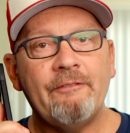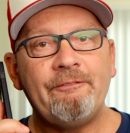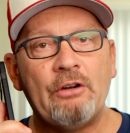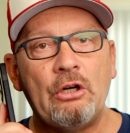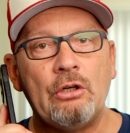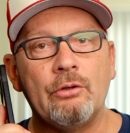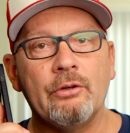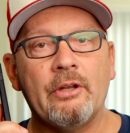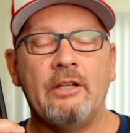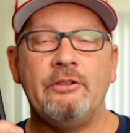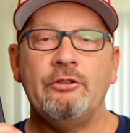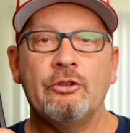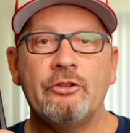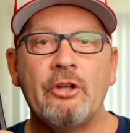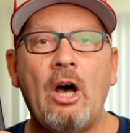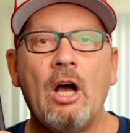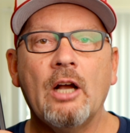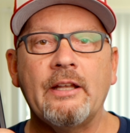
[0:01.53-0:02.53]
phone and you're
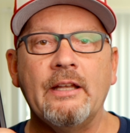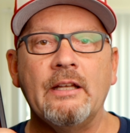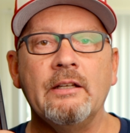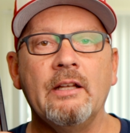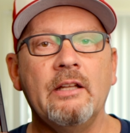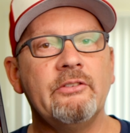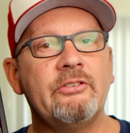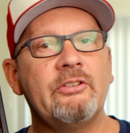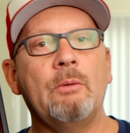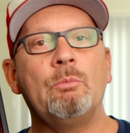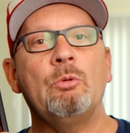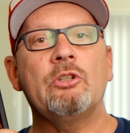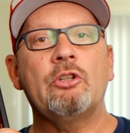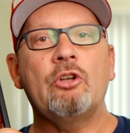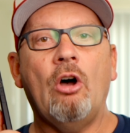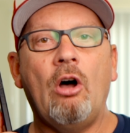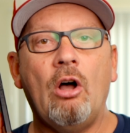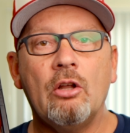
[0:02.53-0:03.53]
talking and someone
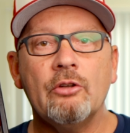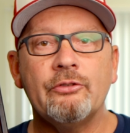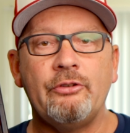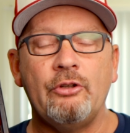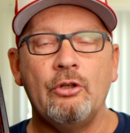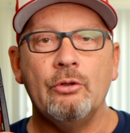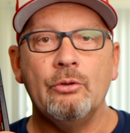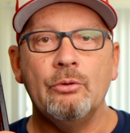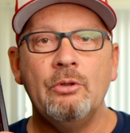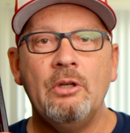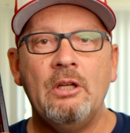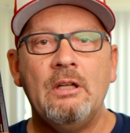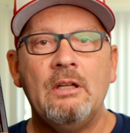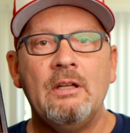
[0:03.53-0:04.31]
calls you,